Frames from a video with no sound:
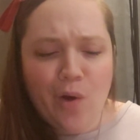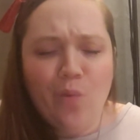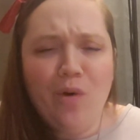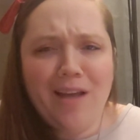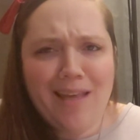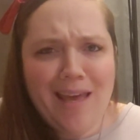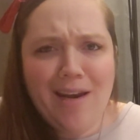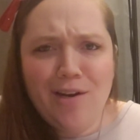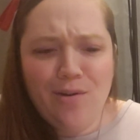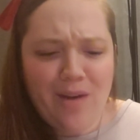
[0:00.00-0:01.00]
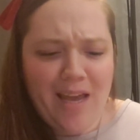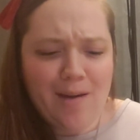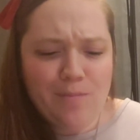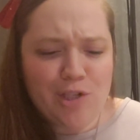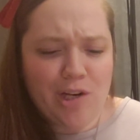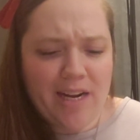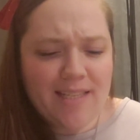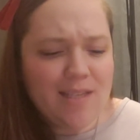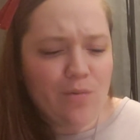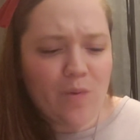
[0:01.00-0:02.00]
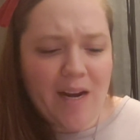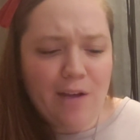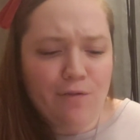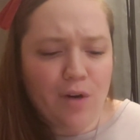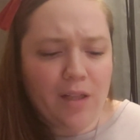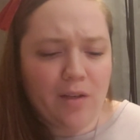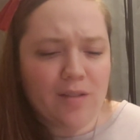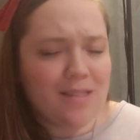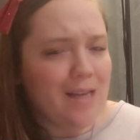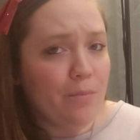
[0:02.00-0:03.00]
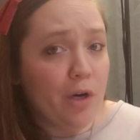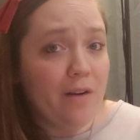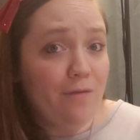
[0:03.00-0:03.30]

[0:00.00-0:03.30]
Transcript: What kid in New Hampshire isn't ready for a little summer in